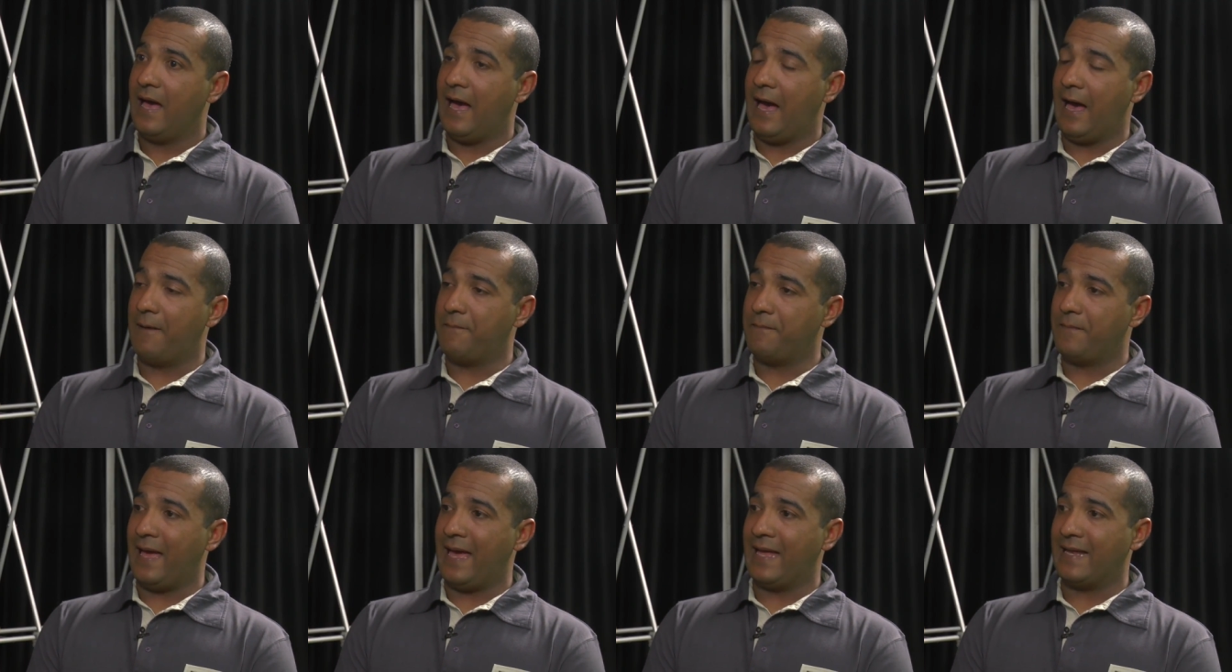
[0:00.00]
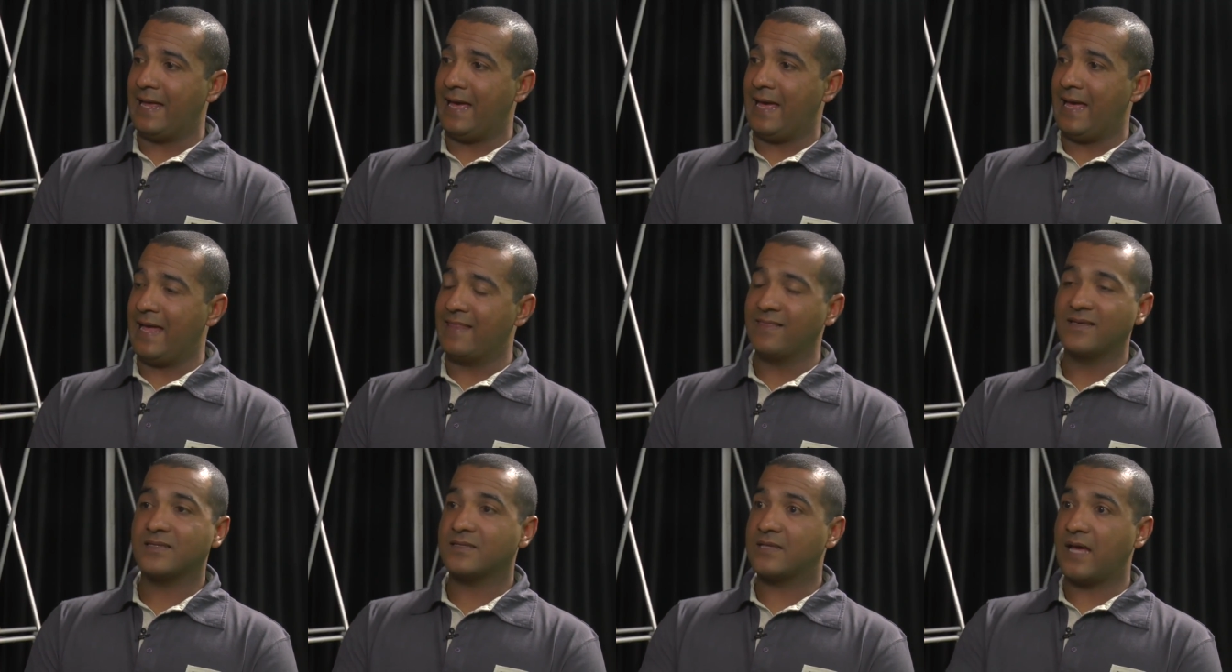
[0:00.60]

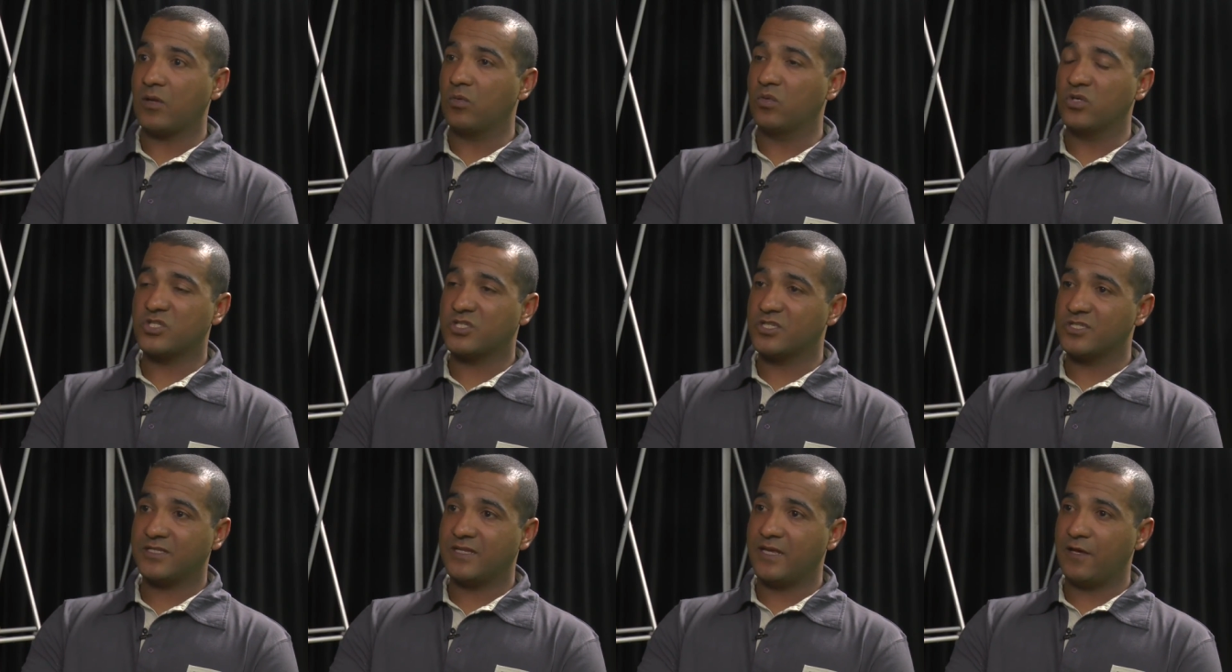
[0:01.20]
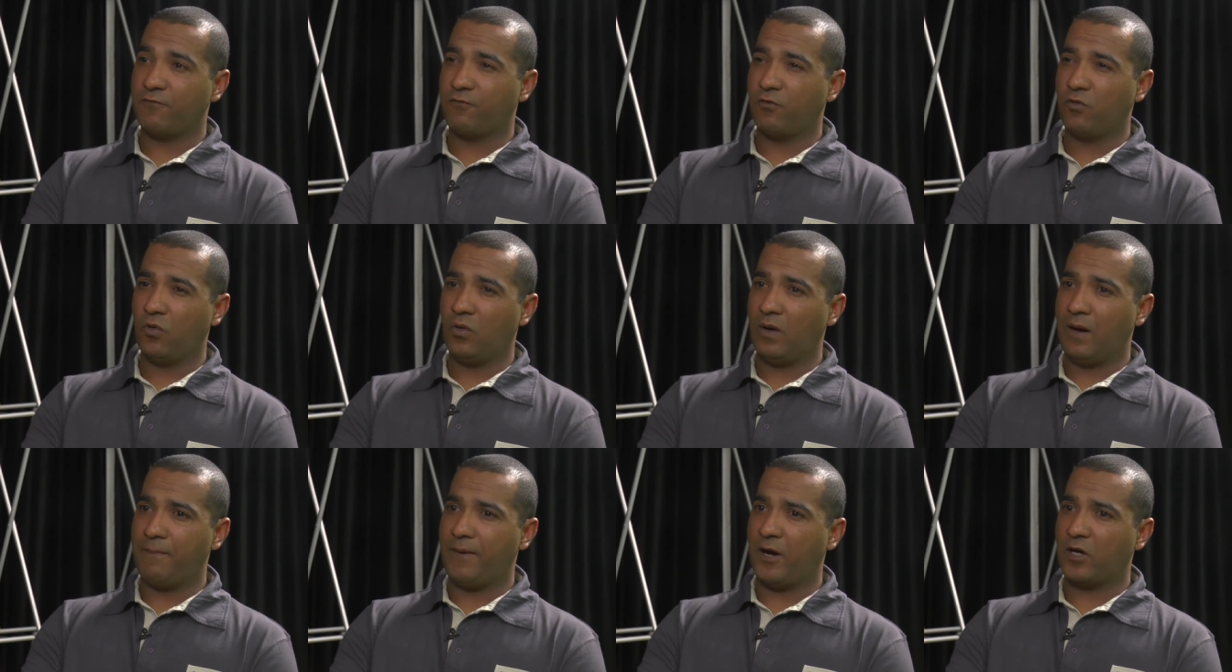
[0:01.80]
and the son was just there
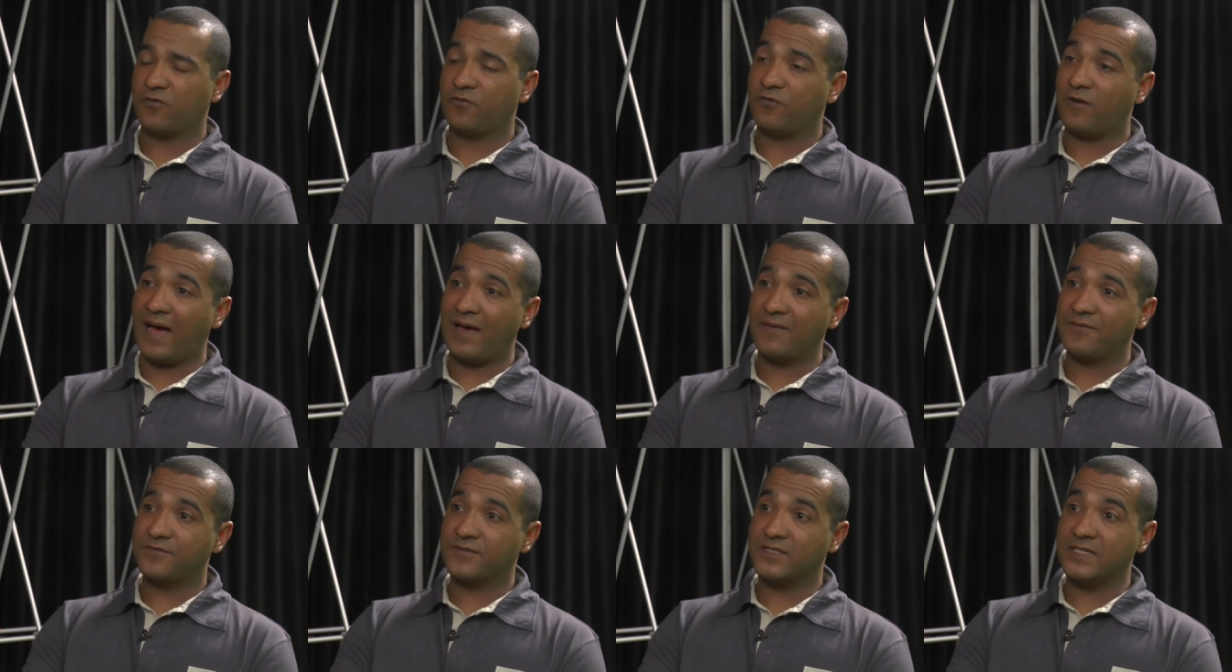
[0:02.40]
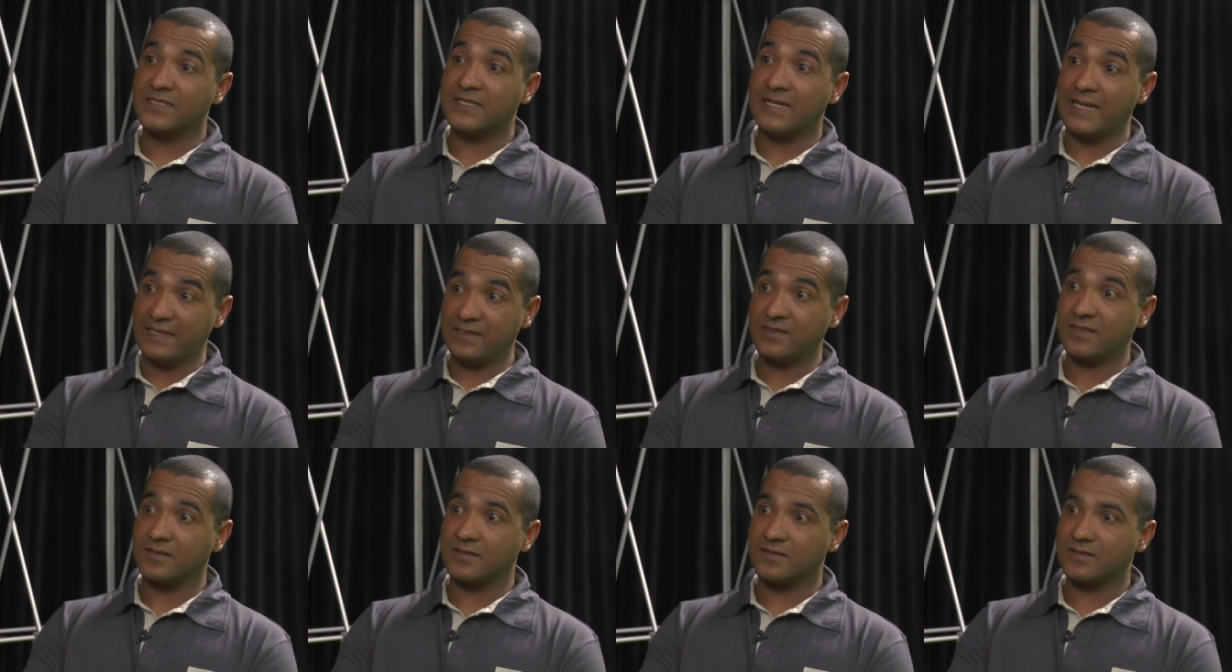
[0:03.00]
for about 5-6
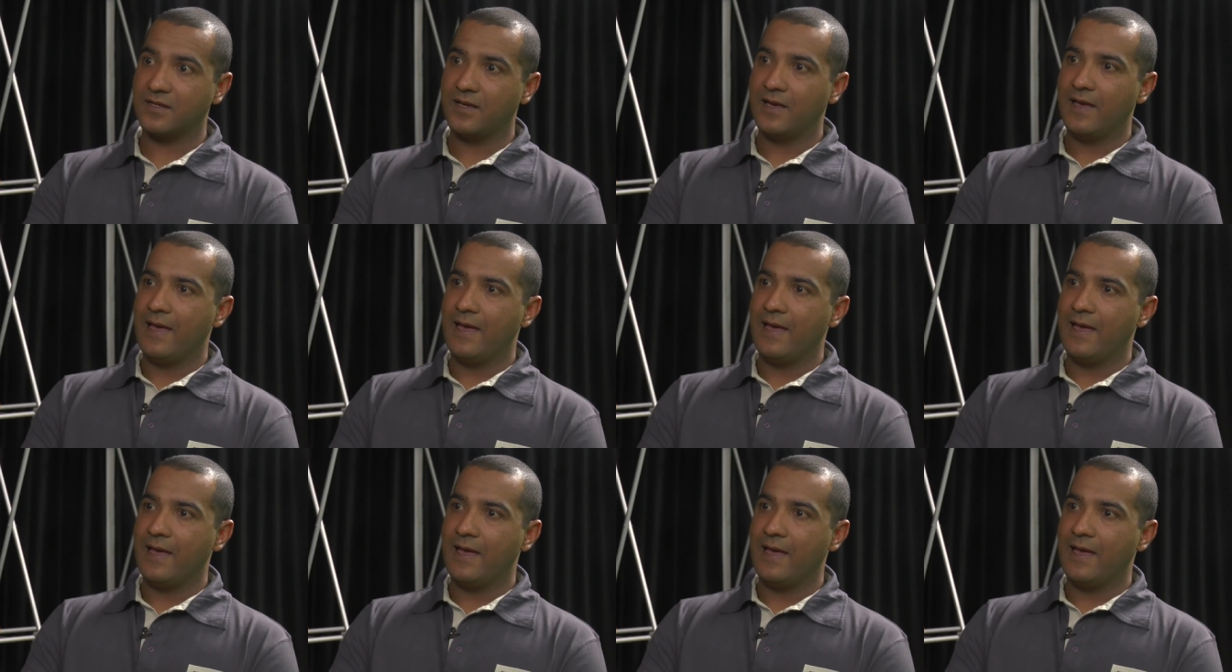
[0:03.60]
lessons,